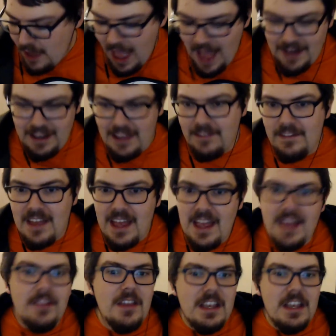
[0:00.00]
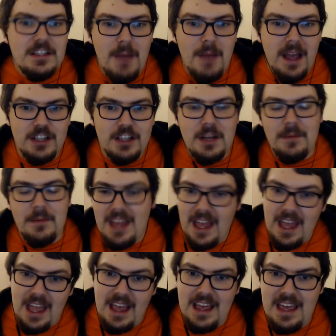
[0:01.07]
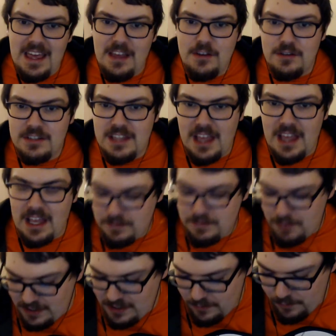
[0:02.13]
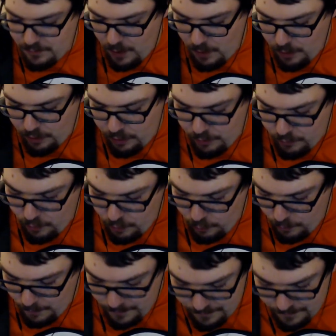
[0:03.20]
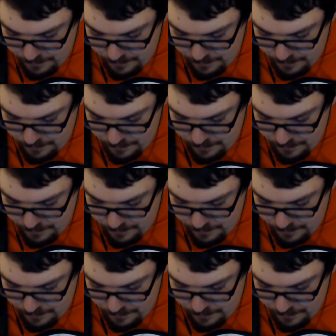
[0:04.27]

And in this manga chapter, he uses the express of going through